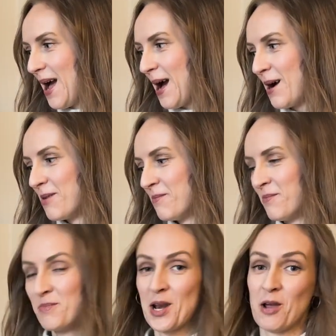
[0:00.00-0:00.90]

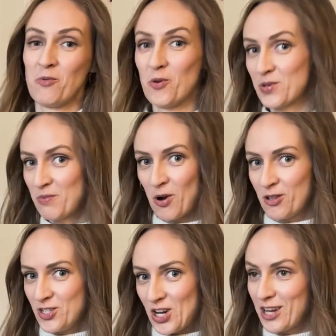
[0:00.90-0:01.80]
But I won't
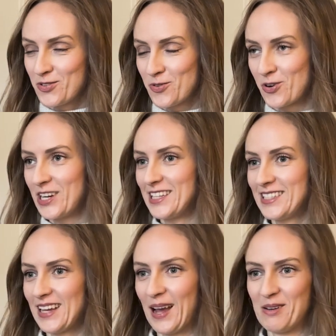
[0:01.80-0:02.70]
apologize for it.
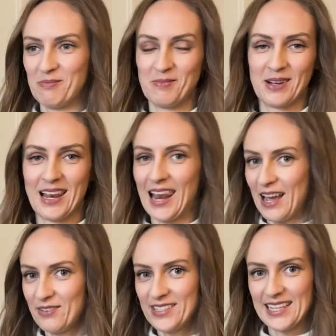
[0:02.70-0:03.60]

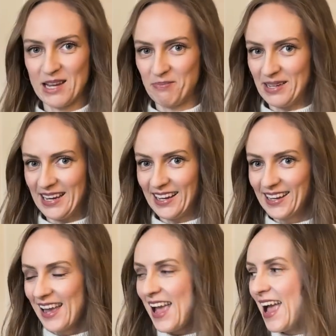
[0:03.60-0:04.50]
Life is happening.
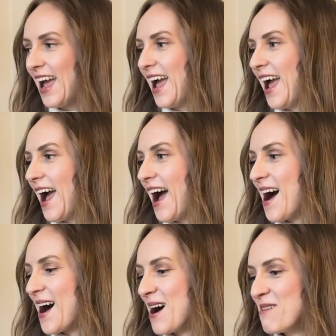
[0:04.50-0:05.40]

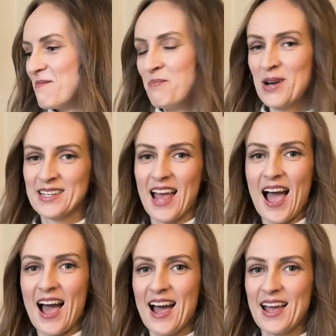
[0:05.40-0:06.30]
But
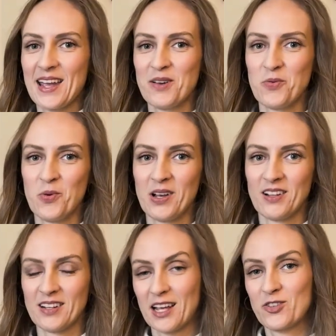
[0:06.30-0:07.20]
I
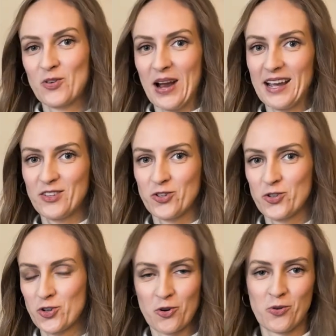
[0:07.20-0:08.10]
will try to
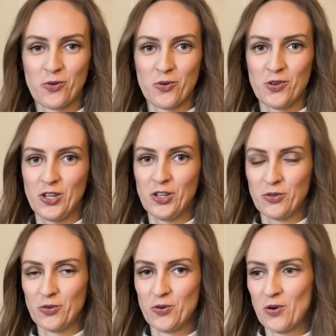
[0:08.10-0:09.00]
show
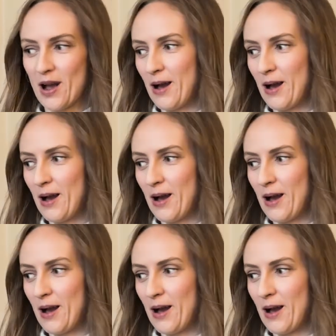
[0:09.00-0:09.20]
you